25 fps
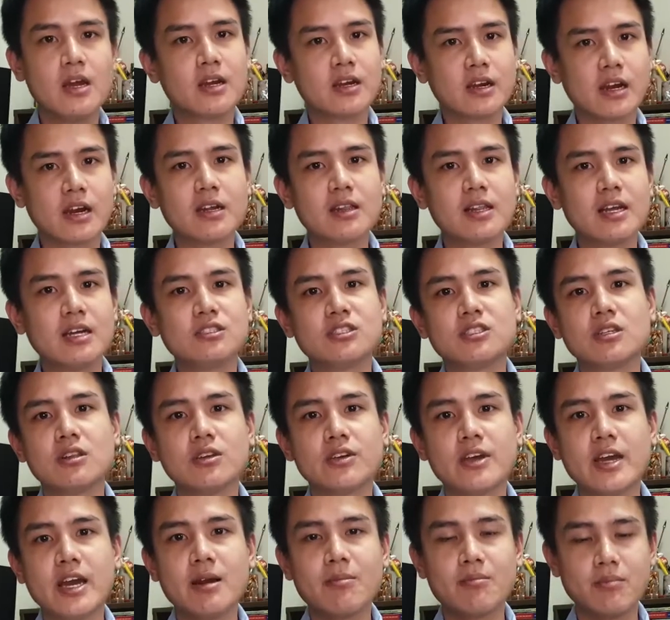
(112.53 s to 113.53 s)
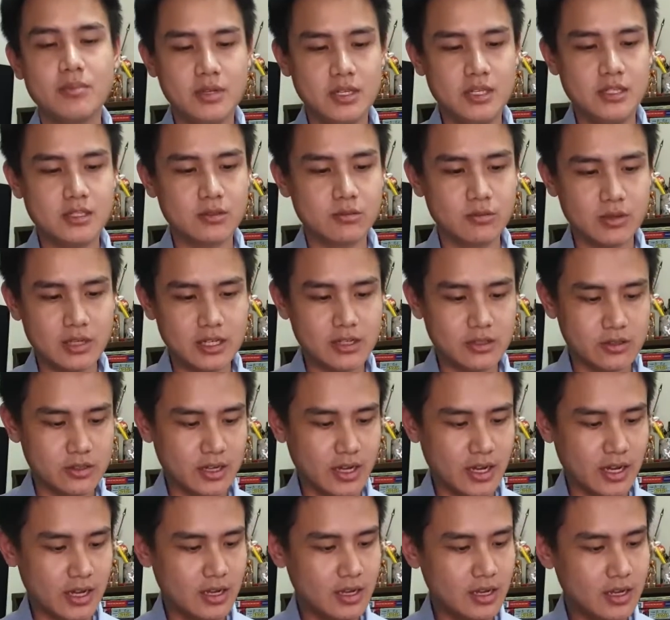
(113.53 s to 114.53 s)
Carl Angelo Yap. He's a really good
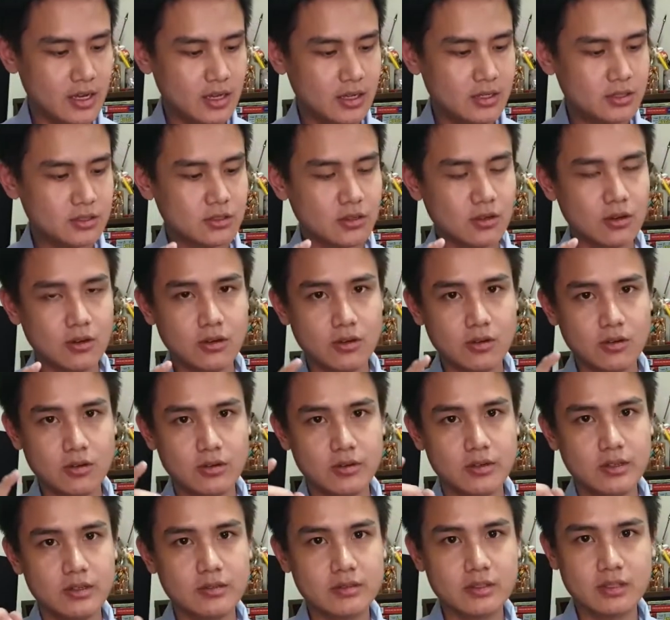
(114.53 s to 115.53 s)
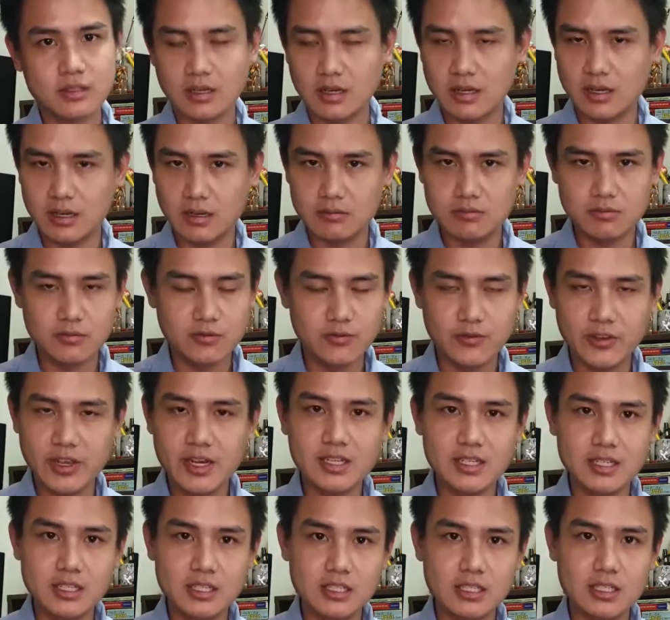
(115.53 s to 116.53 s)
guy. So
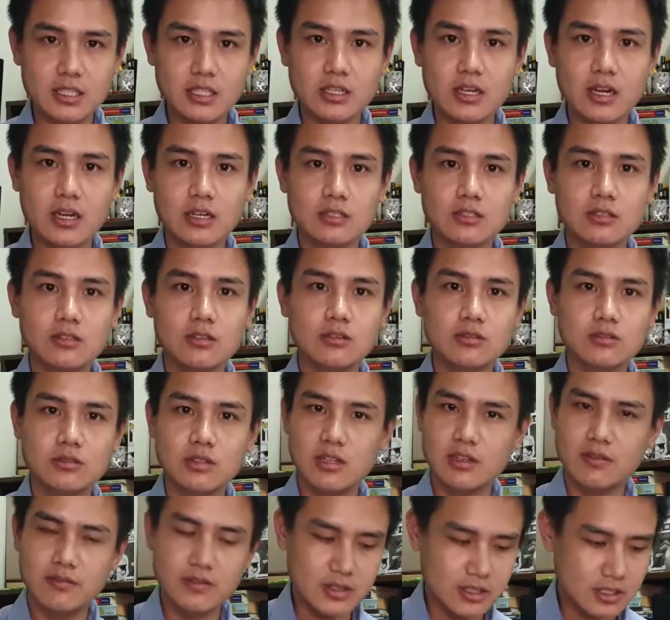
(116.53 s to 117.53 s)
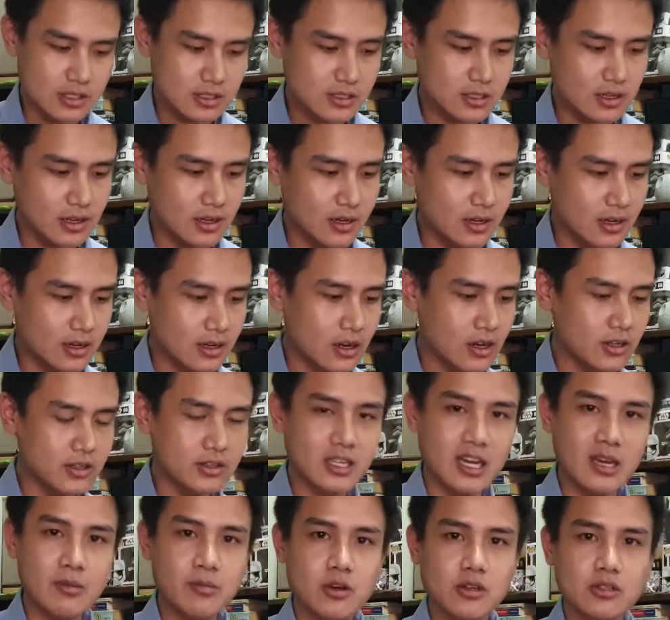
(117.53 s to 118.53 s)
very easy to talk to. Deliveries on
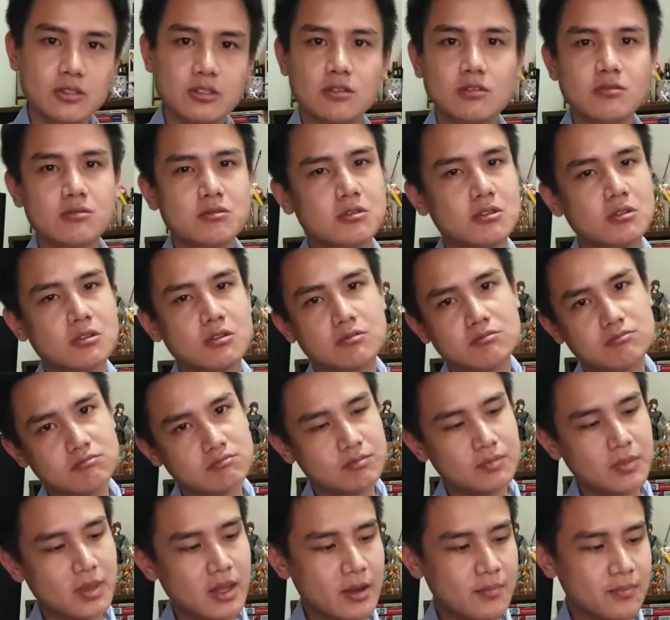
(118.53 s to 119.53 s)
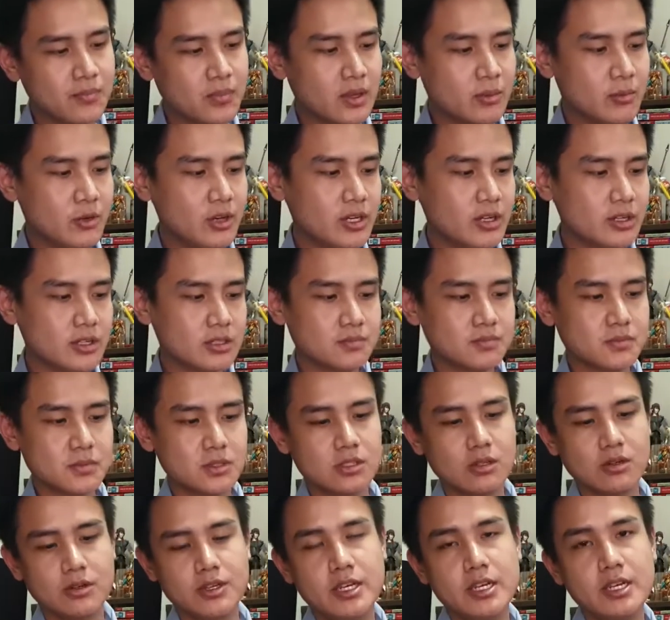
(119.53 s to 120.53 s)
time also. So pretty good.
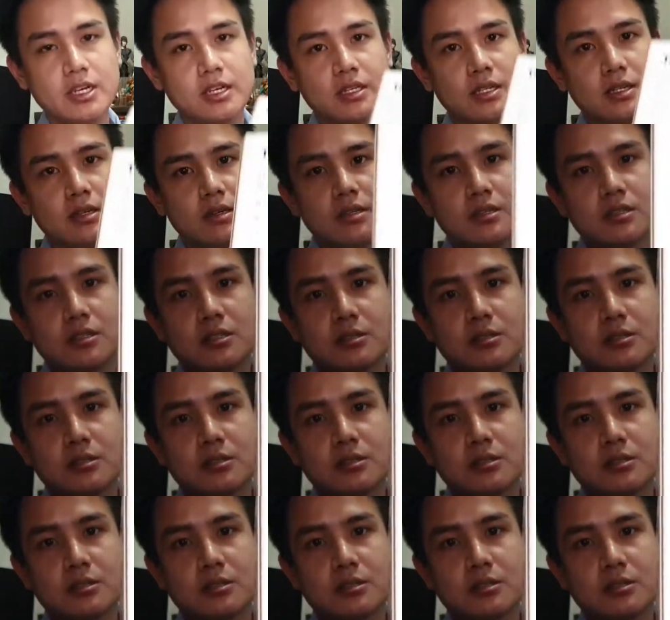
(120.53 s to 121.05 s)
So here are the